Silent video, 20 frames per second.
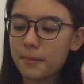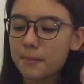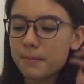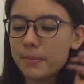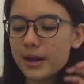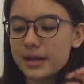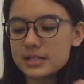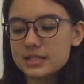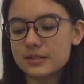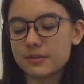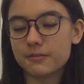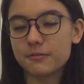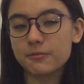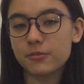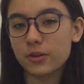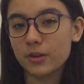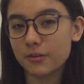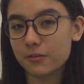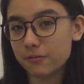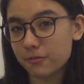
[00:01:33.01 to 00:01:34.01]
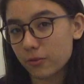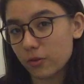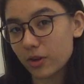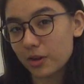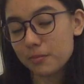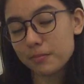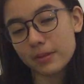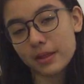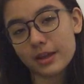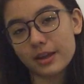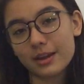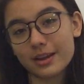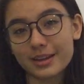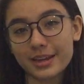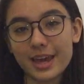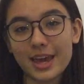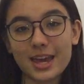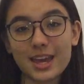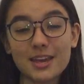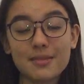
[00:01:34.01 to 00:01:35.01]
but for a 4-player
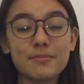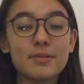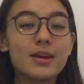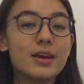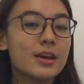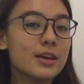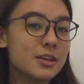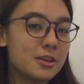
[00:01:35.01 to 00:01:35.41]
game,